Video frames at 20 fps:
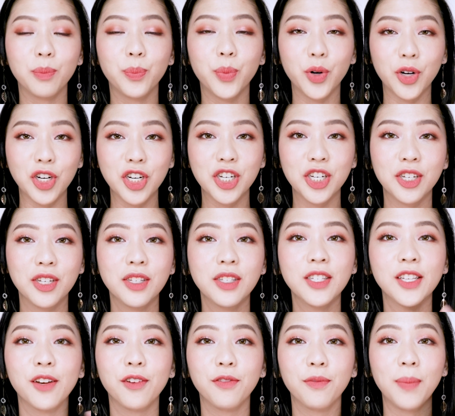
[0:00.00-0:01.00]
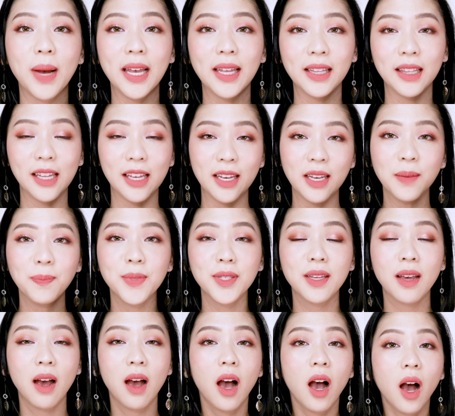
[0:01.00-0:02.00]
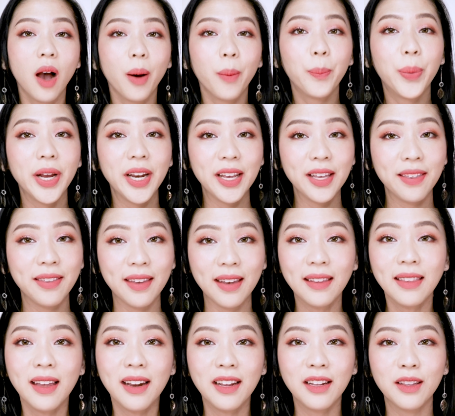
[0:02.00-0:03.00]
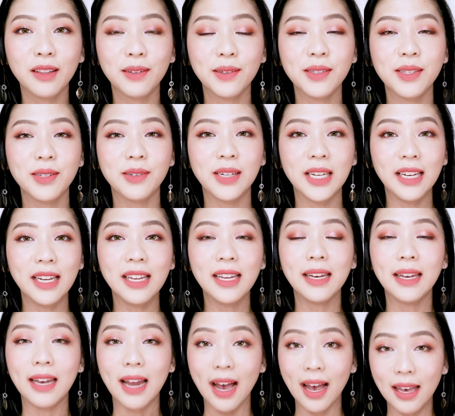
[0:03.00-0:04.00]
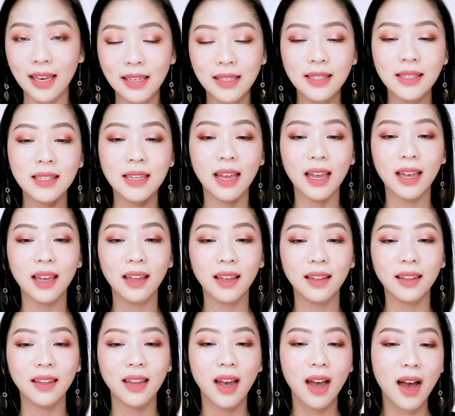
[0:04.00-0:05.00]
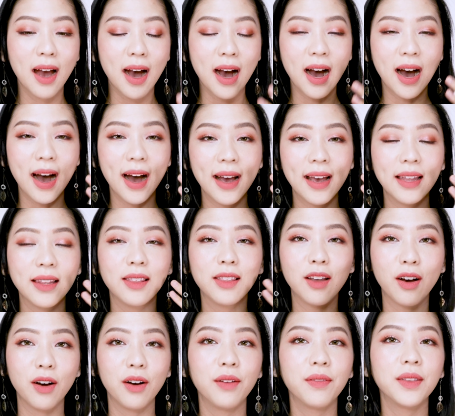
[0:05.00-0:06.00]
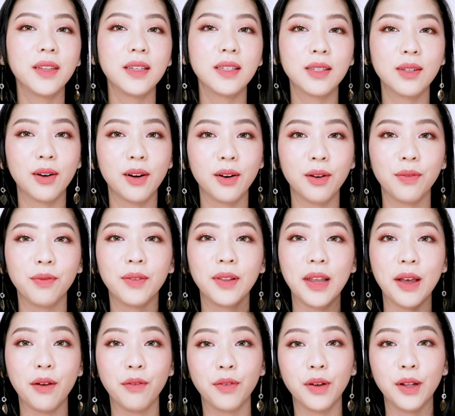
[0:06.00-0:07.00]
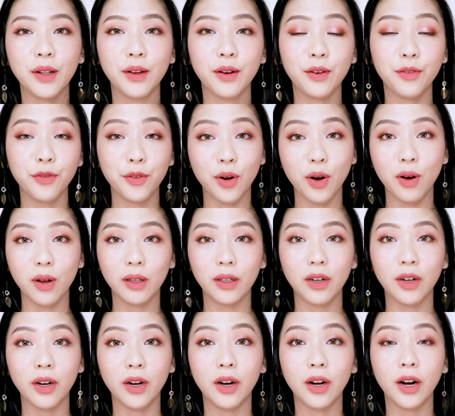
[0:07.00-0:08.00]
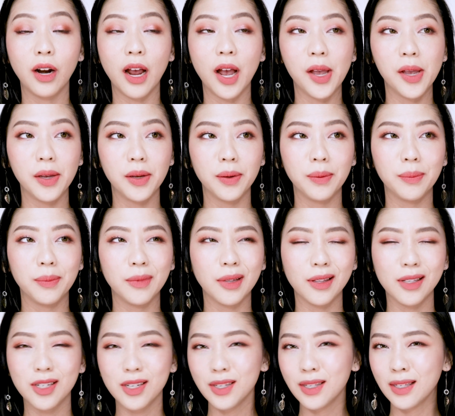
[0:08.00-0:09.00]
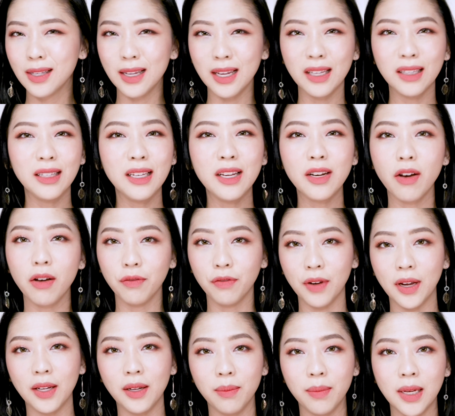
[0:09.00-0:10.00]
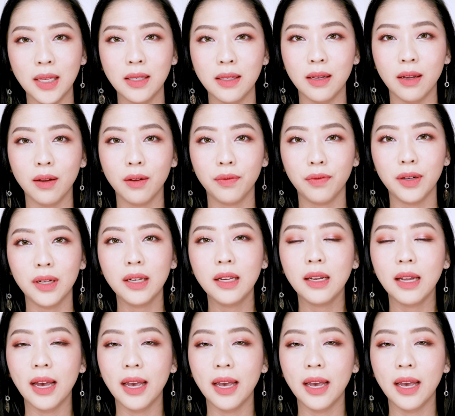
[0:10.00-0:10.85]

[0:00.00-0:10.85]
portions of my lips, but I think that it looks really nice and I love this sort of level of color. I'm just lately not finding myself really